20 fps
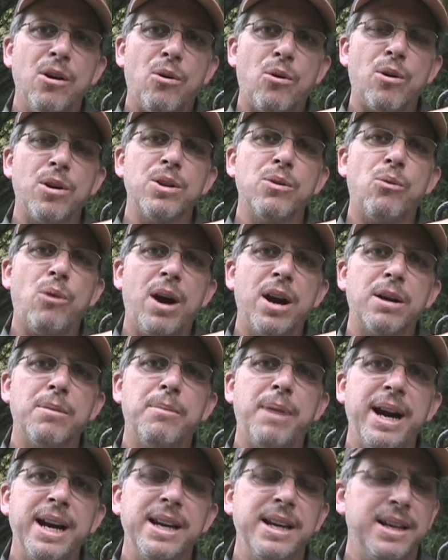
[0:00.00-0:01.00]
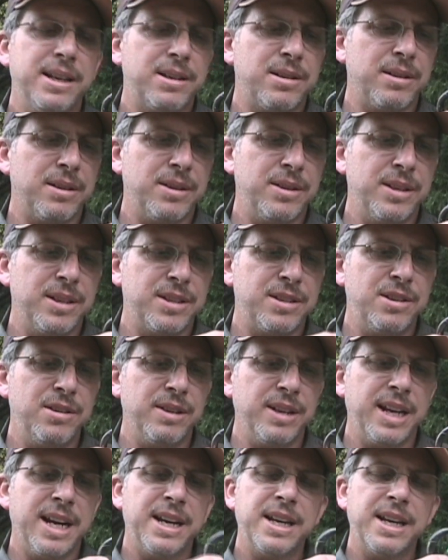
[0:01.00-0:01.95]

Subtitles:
or the water might enter this unit.